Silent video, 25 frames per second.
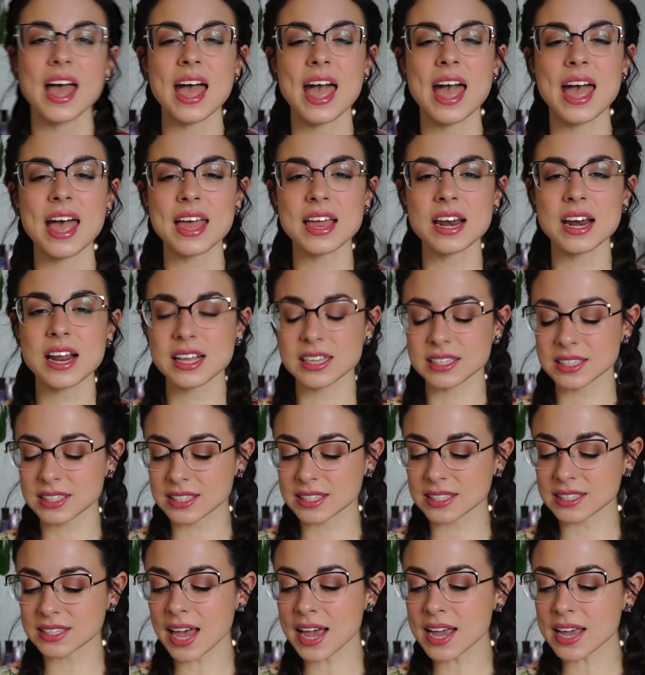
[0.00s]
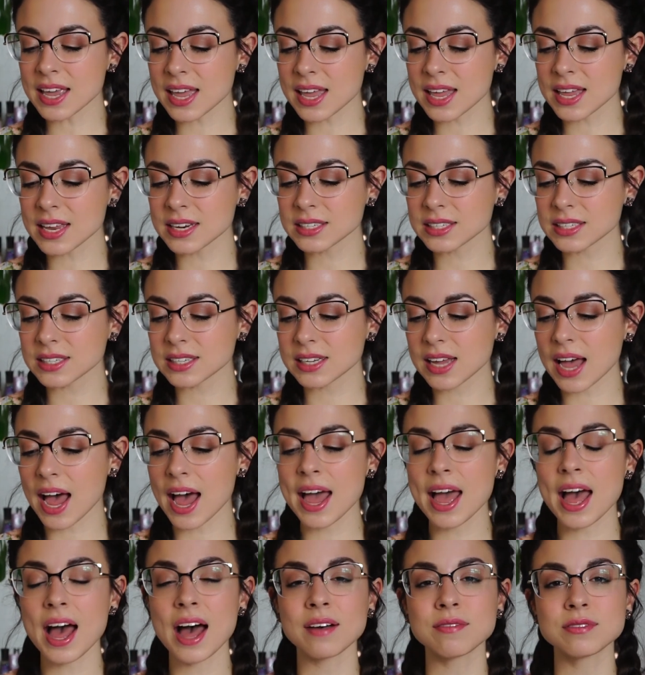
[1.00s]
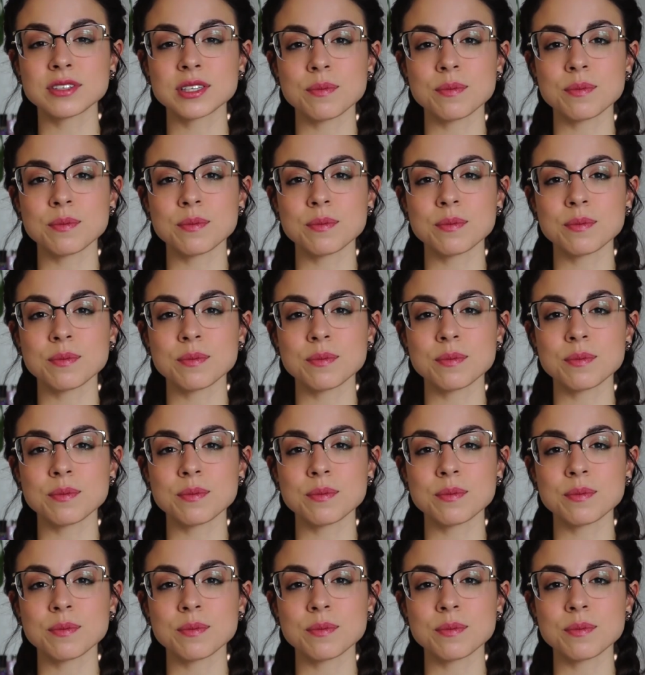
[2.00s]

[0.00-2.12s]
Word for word: And second, I have